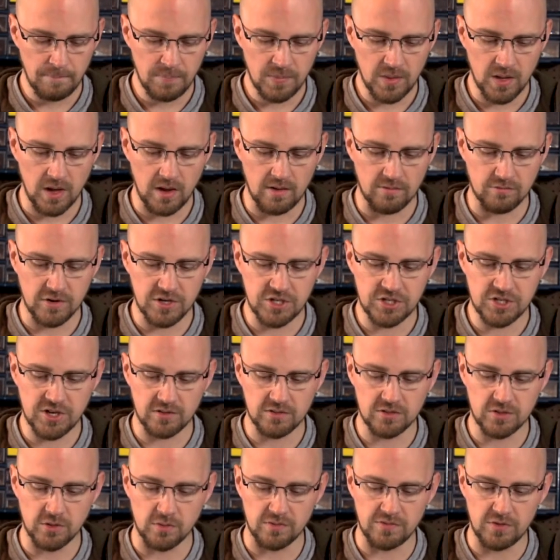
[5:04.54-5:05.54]
I've reached out
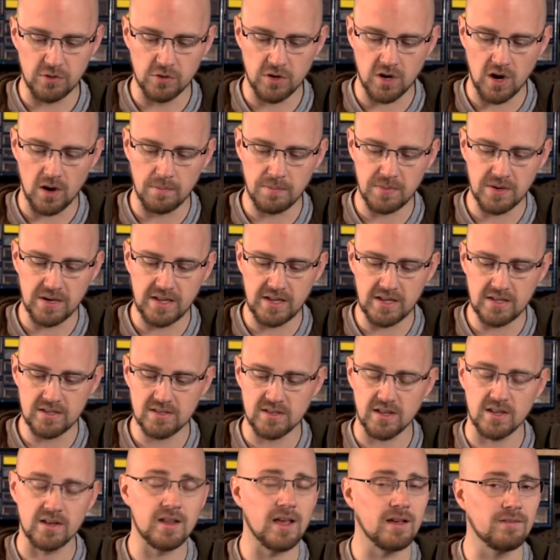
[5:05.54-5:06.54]
to a few companies
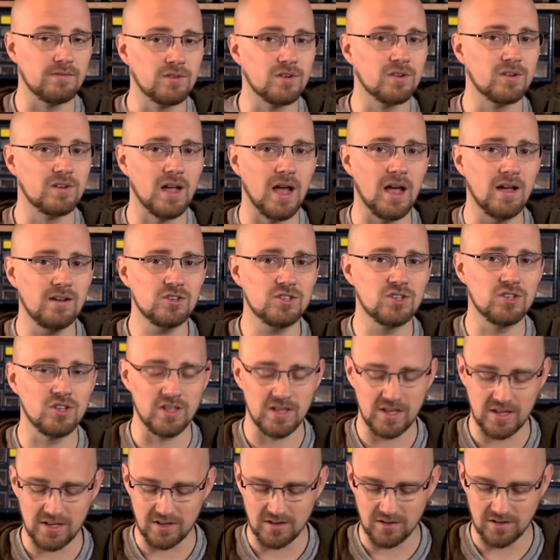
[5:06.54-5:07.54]
and have
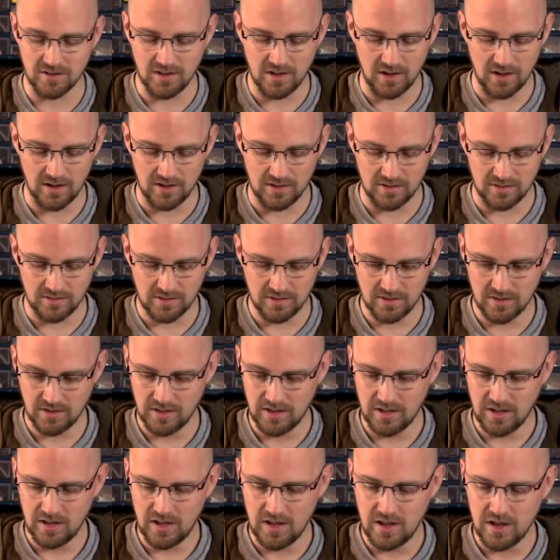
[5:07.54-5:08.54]
actually
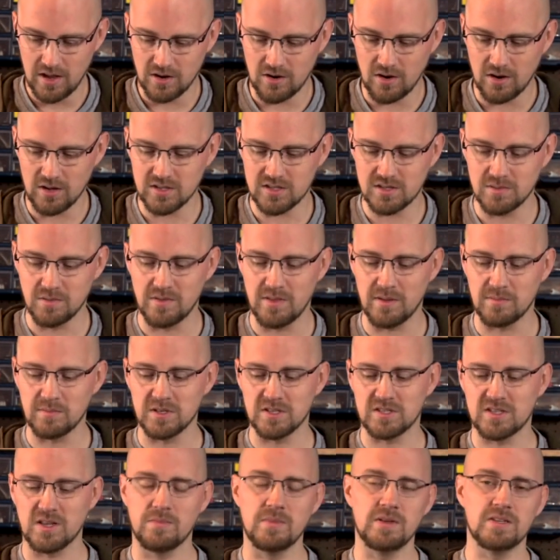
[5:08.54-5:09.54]
gotten some of them to
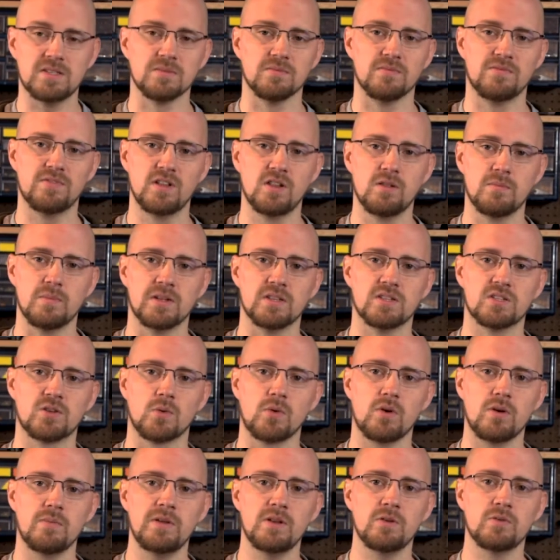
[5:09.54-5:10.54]
send me some filament. So we're
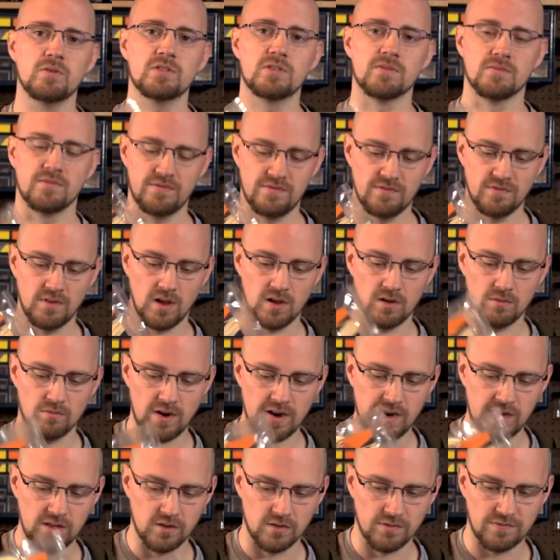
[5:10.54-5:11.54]
going to be doing some
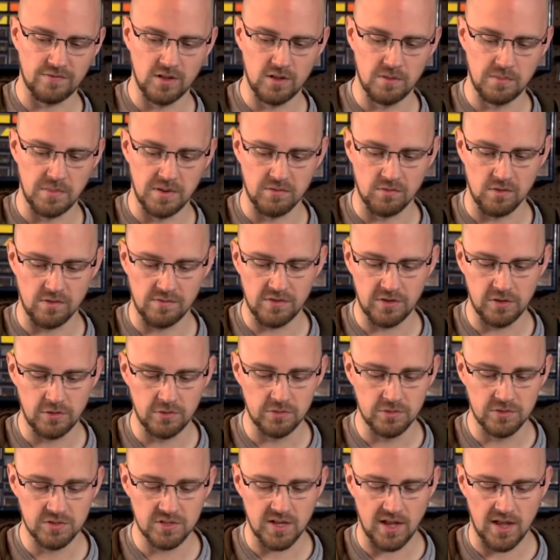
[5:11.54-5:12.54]
regular filament
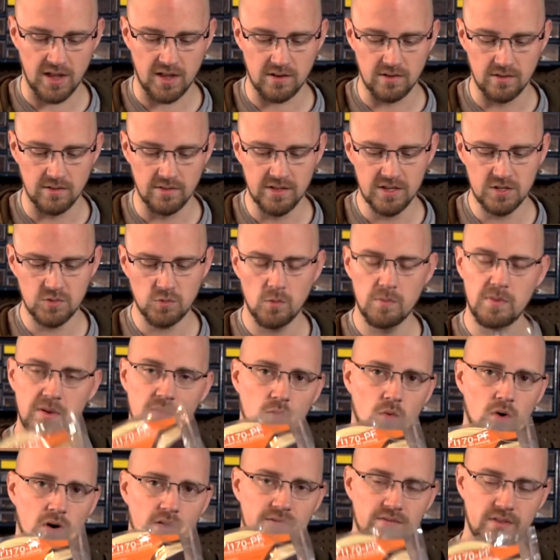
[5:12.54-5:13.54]
reviews, and this will be
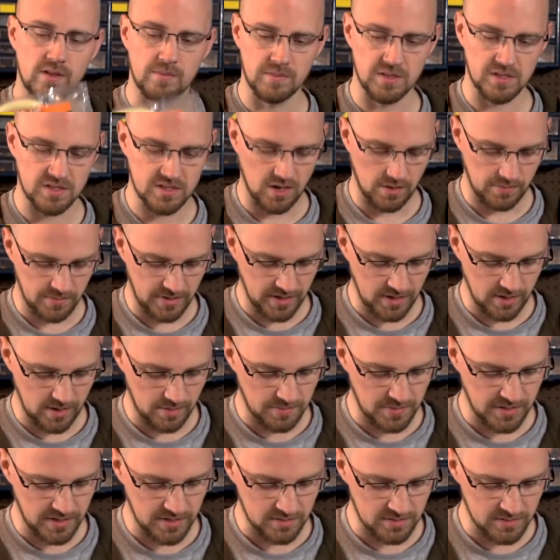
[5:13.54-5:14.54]
one of them that's coming up,
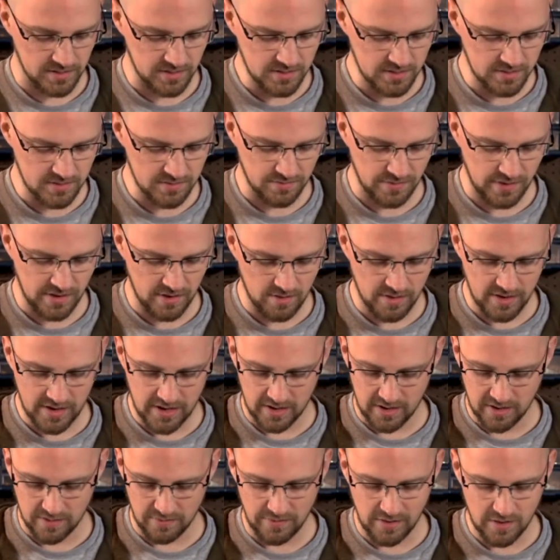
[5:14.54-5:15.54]
because this is
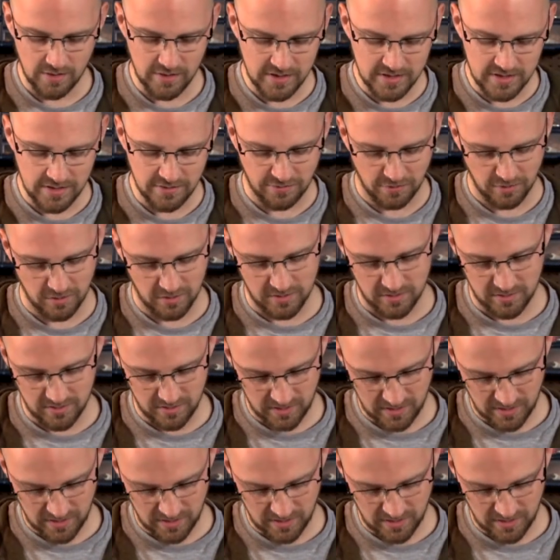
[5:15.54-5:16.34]
very, very different.